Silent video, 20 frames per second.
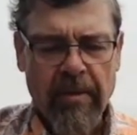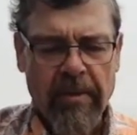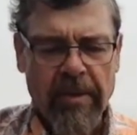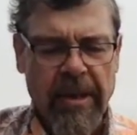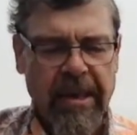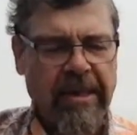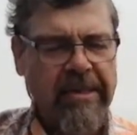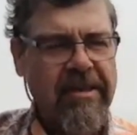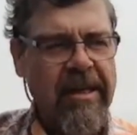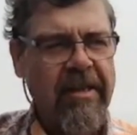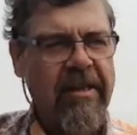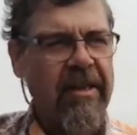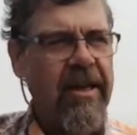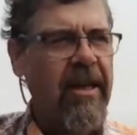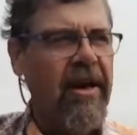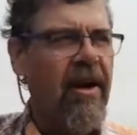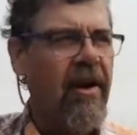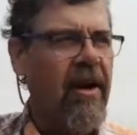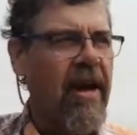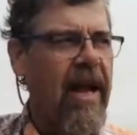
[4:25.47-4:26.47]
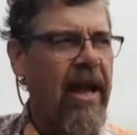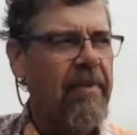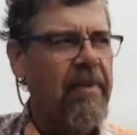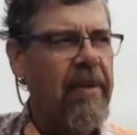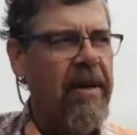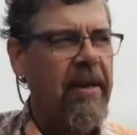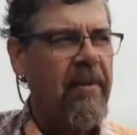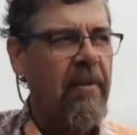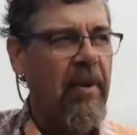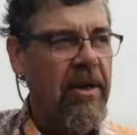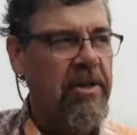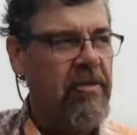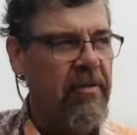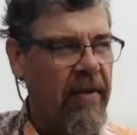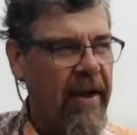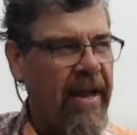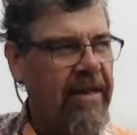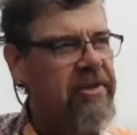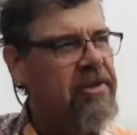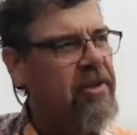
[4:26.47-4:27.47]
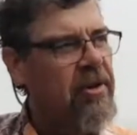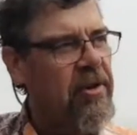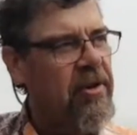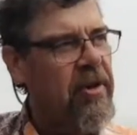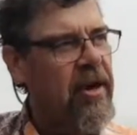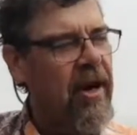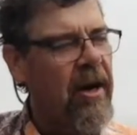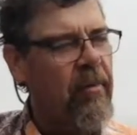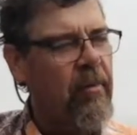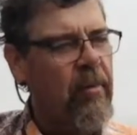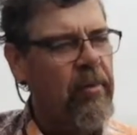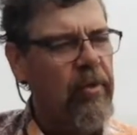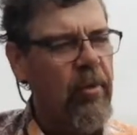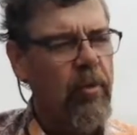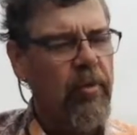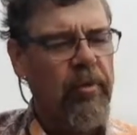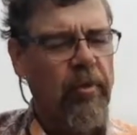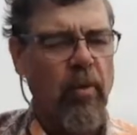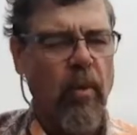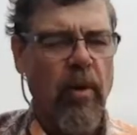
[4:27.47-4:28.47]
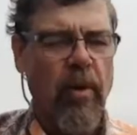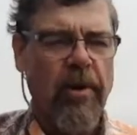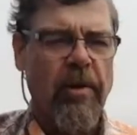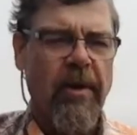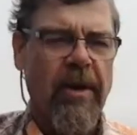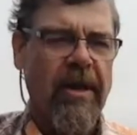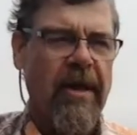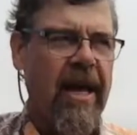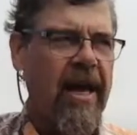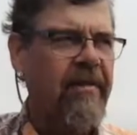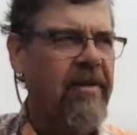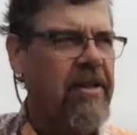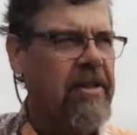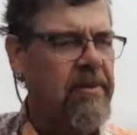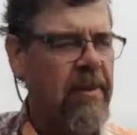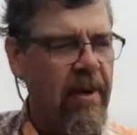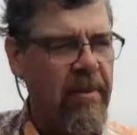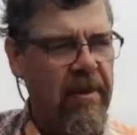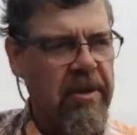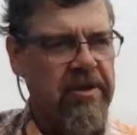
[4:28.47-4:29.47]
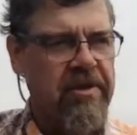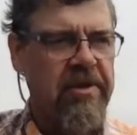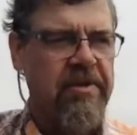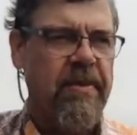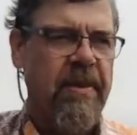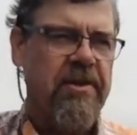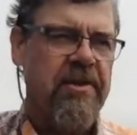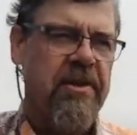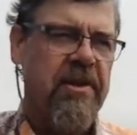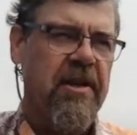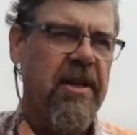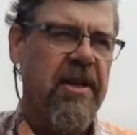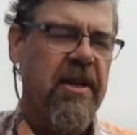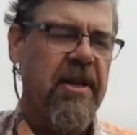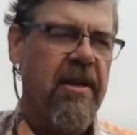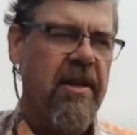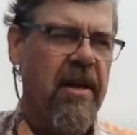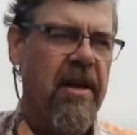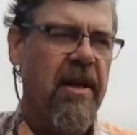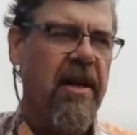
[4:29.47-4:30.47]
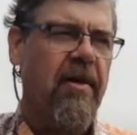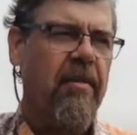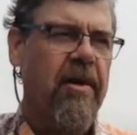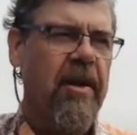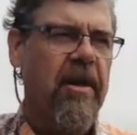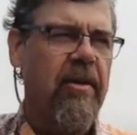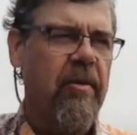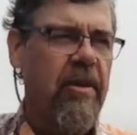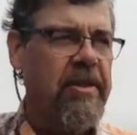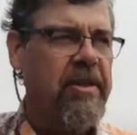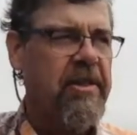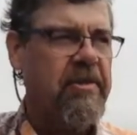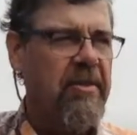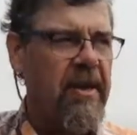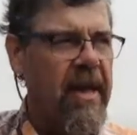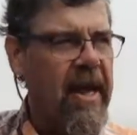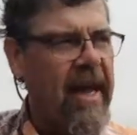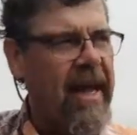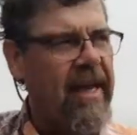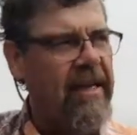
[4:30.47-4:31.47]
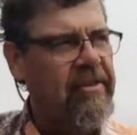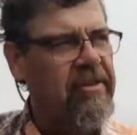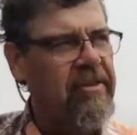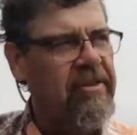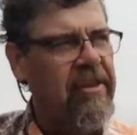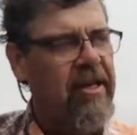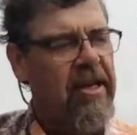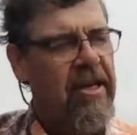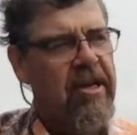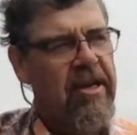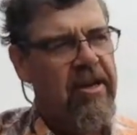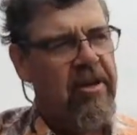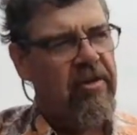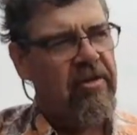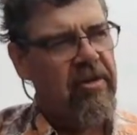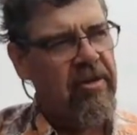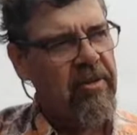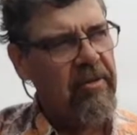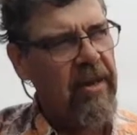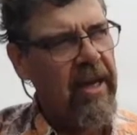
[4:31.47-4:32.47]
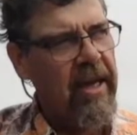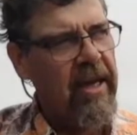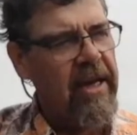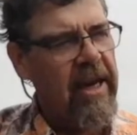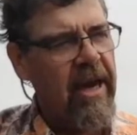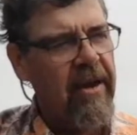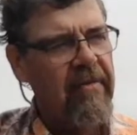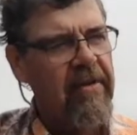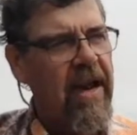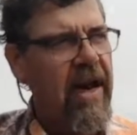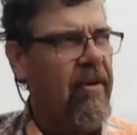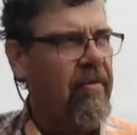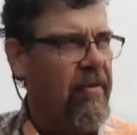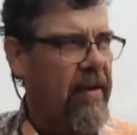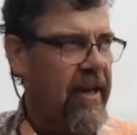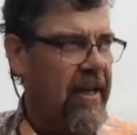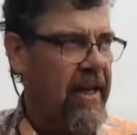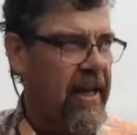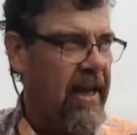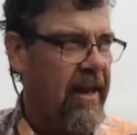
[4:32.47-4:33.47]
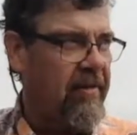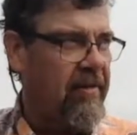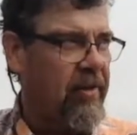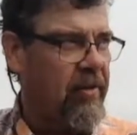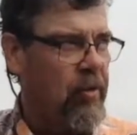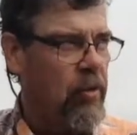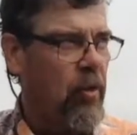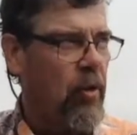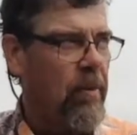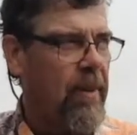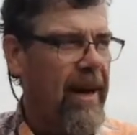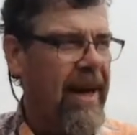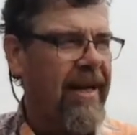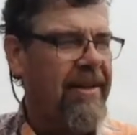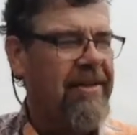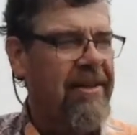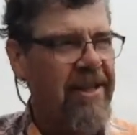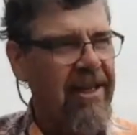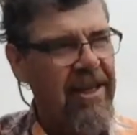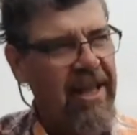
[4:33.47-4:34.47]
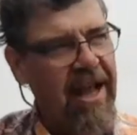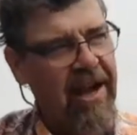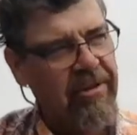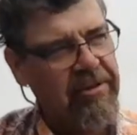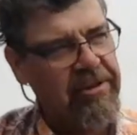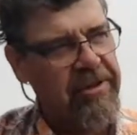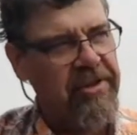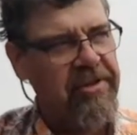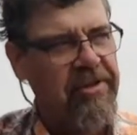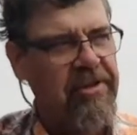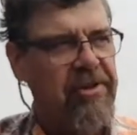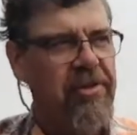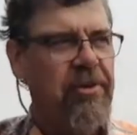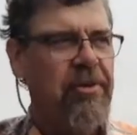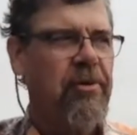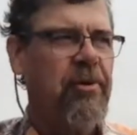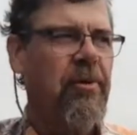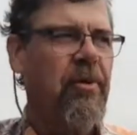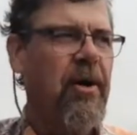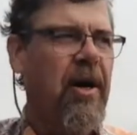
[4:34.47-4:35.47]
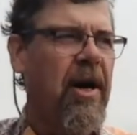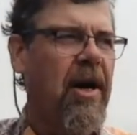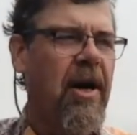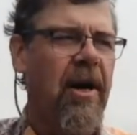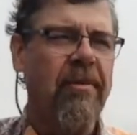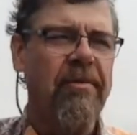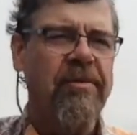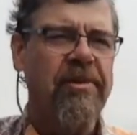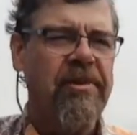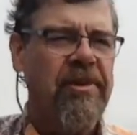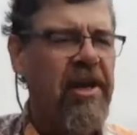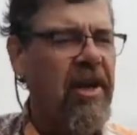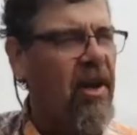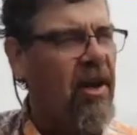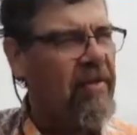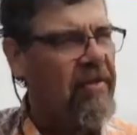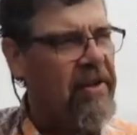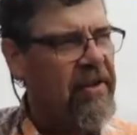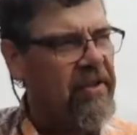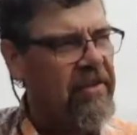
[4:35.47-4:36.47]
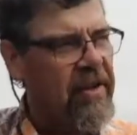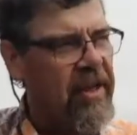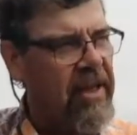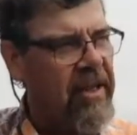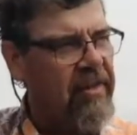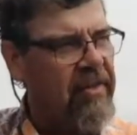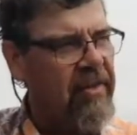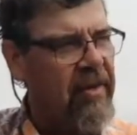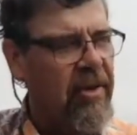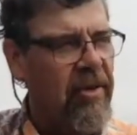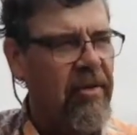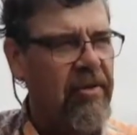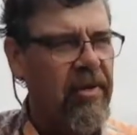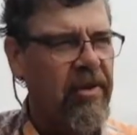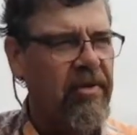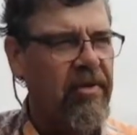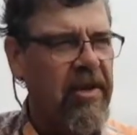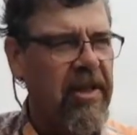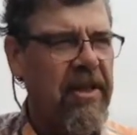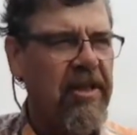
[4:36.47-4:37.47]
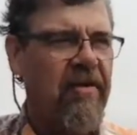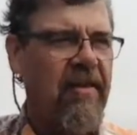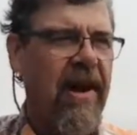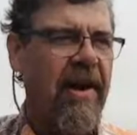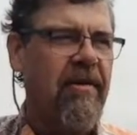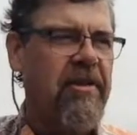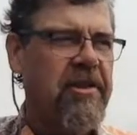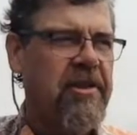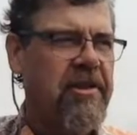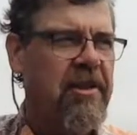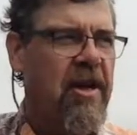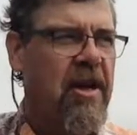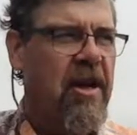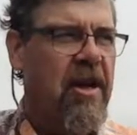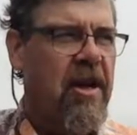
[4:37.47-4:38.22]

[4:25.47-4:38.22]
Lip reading: things I think are happening much faster. So we're doing a lot of experiments, especially in rhesus macaques, and I have now finally have a toolbox that allows us to see all these things, you know, to see the virus